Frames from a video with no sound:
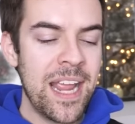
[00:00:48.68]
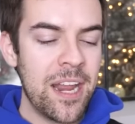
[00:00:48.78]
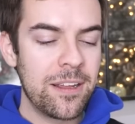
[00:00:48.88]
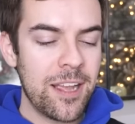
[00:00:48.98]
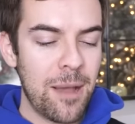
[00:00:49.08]

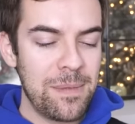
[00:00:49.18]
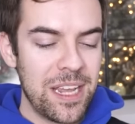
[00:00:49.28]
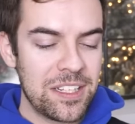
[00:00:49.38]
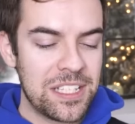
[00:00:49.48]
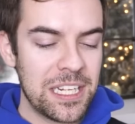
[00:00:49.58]
Nana got me
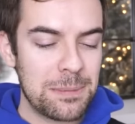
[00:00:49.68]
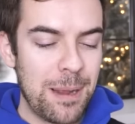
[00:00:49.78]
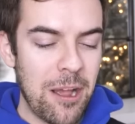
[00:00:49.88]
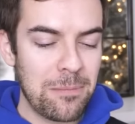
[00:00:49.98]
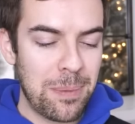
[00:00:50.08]
a six
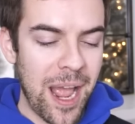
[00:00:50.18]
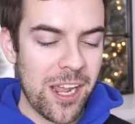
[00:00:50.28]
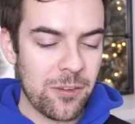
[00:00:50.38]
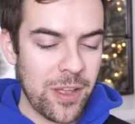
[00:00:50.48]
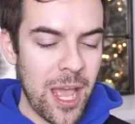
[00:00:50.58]
pound
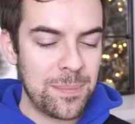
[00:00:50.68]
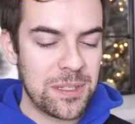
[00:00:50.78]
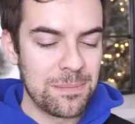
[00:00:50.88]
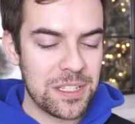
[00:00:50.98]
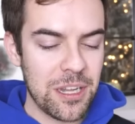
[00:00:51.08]
bag of
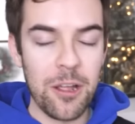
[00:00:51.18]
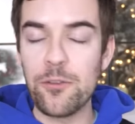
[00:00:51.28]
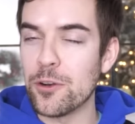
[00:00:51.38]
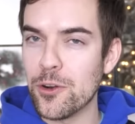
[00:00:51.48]
Epsom salt for